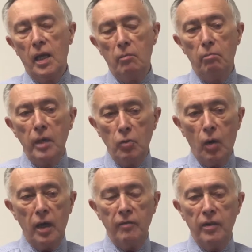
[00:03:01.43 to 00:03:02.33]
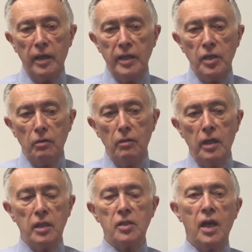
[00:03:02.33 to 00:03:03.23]
in midwife-led
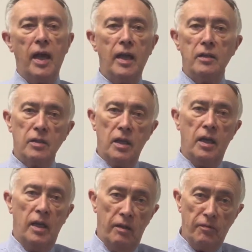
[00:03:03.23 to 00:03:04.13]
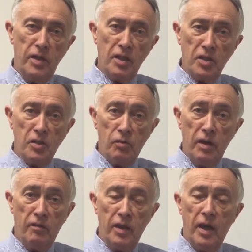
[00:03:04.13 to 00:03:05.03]
units, and if necessary,
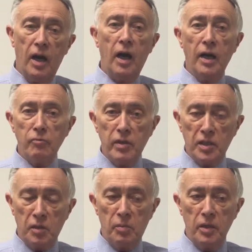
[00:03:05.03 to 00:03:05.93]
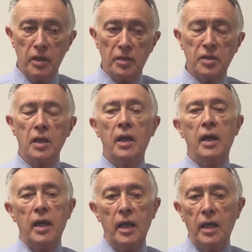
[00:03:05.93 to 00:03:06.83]
if they're high-risk births,
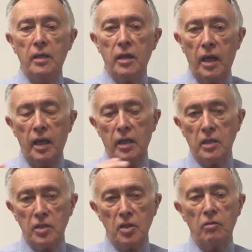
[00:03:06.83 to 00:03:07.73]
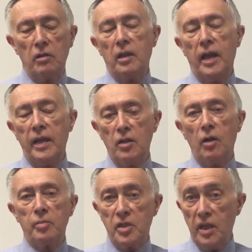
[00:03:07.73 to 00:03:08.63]
in a consultant-led
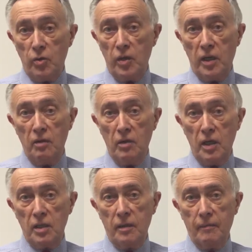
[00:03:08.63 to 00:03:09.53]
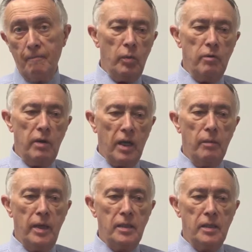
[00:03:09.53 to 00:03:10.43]
obstetric unit. What we're
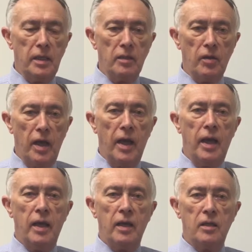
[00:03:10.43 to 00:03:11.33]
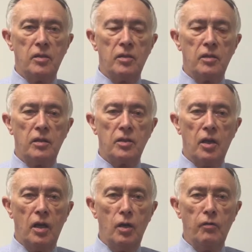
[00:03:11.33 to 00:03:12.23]
recommending there is that
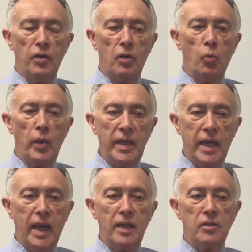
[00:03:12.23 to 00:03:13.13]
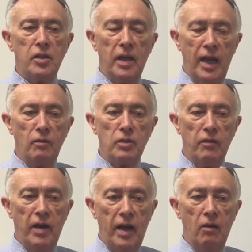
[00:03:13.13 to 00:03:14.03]
over weekends and out
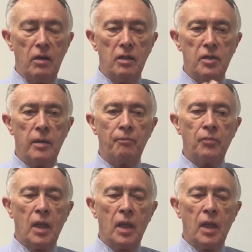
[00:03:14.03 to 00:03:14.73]
of hours,